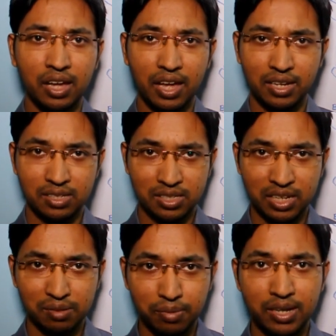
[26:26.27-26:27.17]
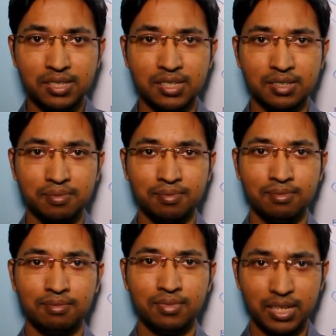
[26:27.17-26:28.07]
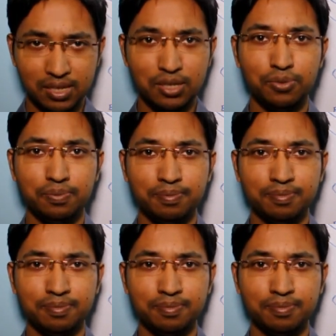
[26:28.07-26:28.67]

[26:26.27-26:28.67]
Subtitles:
and stay blessed. Thank you.